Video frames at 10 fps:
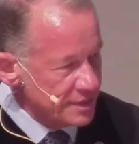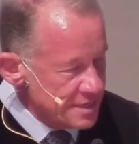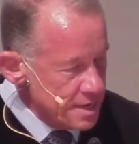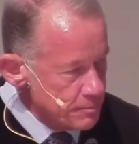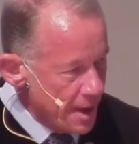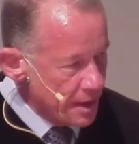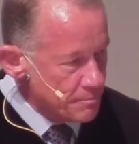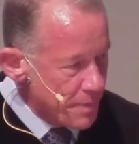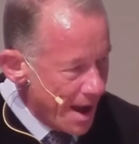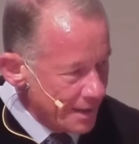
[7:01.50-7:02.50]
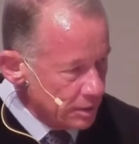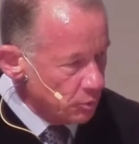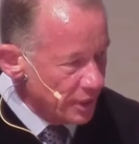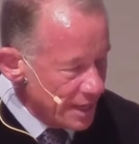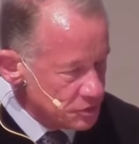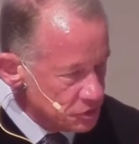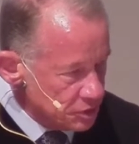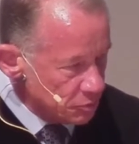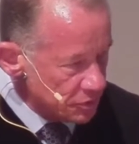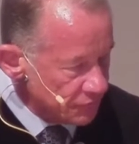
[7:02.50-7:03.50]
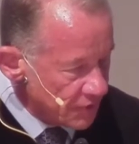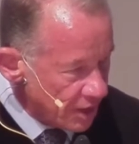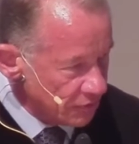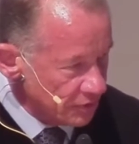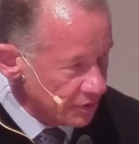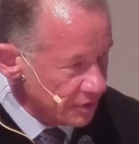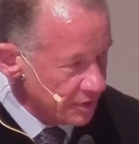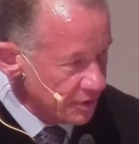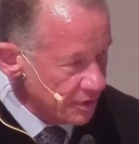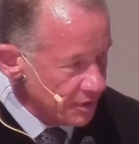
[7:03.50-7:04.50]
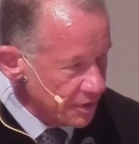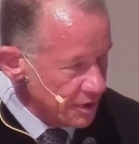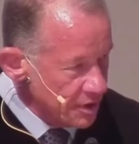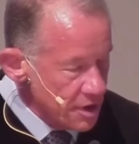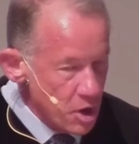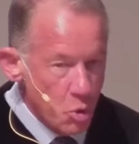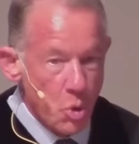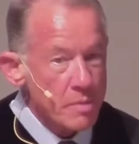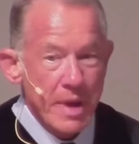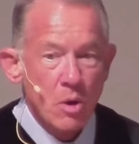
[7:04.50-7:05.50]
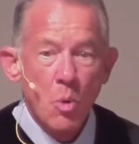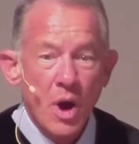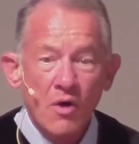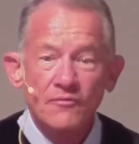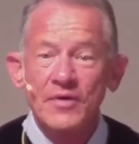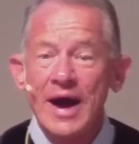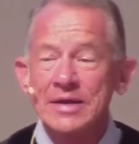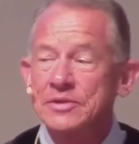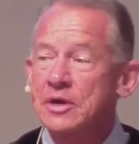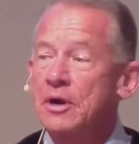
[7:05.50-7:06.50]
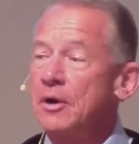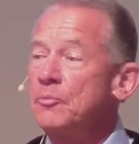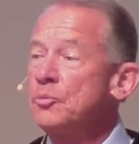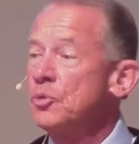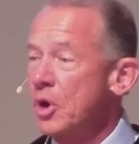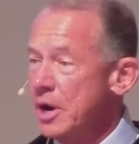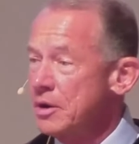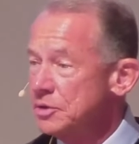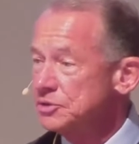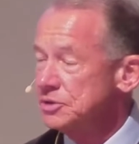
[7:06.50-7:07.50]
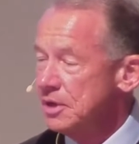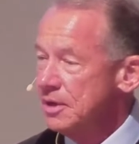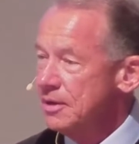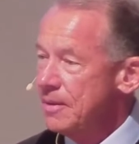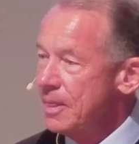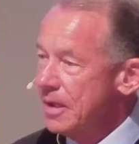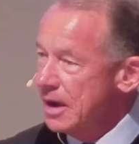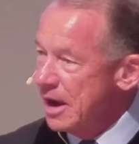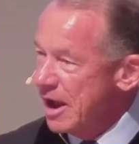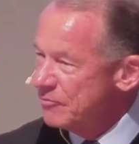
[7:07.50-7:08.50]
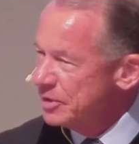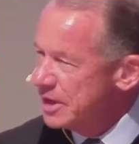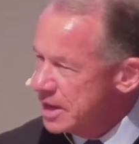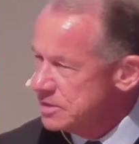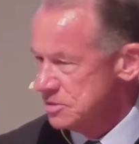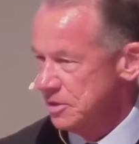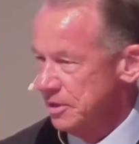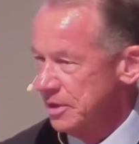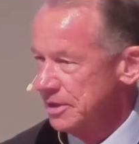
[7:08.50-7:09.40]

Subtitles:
a deep and abiding relationship with the Father, we may well find that our prayers have been hindered.